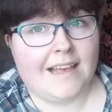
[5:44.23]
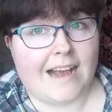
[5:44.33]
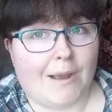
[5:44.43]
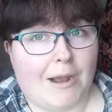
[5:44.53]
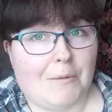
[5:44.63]

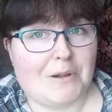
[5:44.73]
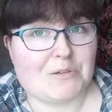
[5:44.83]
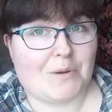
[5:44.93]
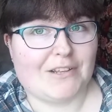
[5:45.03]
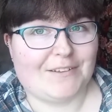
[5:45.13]
I'm actually
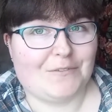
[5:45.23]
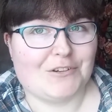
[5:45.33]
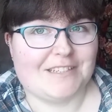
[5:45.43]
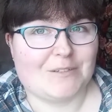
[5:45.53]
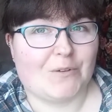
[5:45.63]
quite looking forward
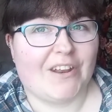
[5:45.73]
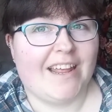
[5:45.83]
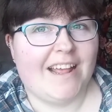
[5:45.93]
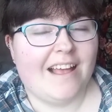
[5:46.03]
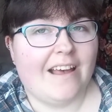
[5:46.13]
to this one.
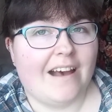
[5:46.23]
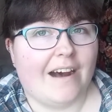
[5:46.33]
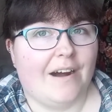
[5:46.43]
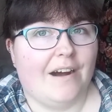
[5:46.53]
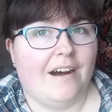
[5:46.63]

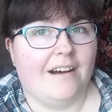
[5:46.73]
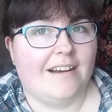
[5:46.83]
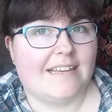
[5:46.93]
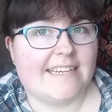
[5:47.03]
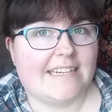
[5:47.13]
I
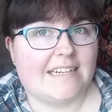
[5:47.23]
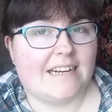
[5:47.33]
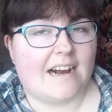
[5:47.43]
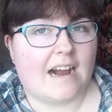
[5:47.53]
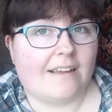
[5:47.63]

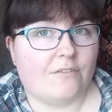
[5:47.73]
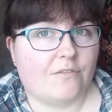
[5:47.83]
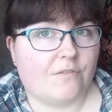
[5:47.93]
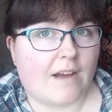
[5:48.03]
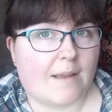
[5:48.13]

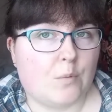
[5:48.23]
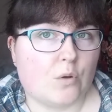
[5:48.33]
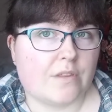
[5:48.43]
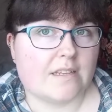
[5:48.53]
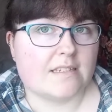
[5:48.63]

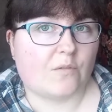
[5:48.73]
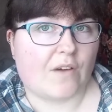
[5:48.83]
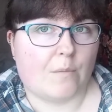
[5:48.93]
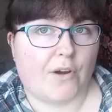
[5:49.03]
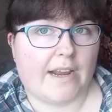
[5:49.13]
bought this
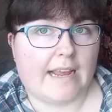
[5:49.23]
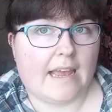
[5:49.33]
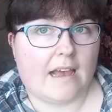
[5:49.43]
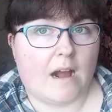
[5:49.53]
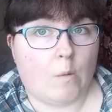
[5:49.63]
fabric
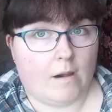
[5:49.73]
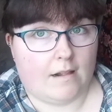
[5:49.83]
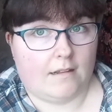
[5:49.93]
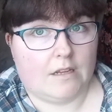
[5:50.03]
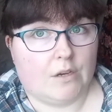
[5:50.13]
a
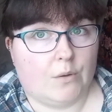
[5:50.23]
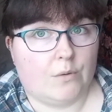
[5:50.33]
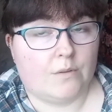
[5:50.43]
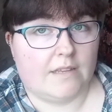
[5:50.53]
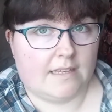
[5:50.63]
while ago,
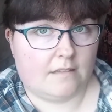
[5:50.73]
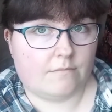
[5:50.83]
the